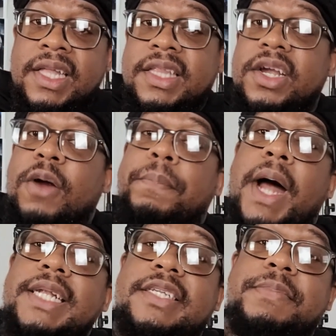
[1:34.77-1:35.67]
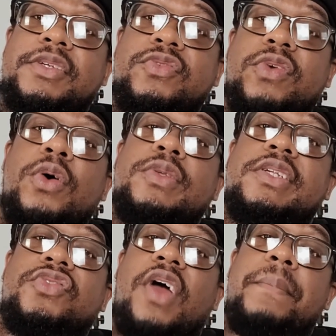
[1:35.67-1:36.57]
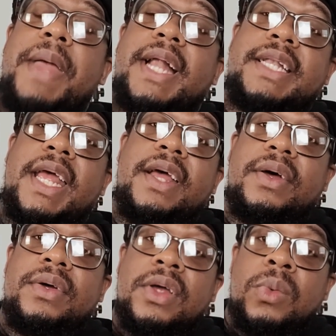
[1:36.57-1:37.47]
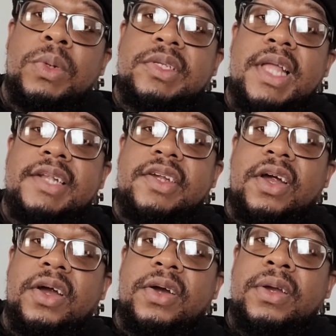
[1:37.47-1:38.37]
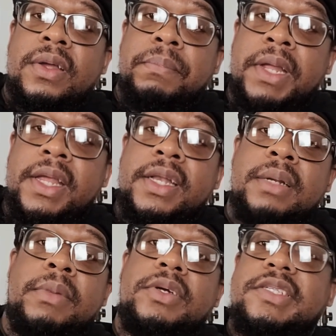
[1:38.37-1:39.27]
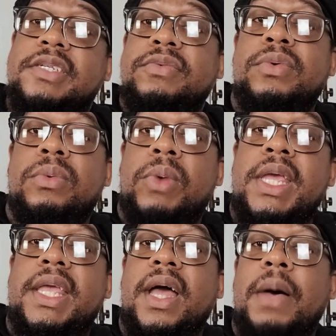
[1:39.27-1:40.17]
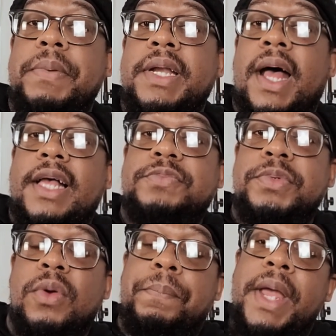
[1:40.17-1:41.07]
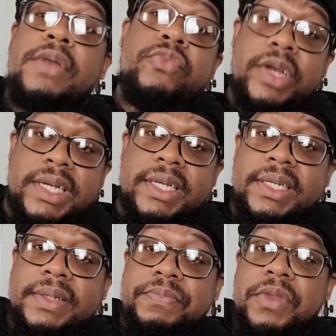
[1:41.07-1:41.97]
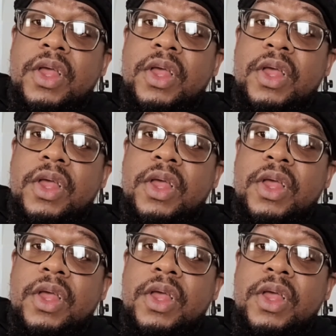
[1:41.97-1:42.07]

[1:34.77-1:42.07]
Then her body temperature rose and dropped back down, which led to her being in an emergency room, waking up in a hospital bedridden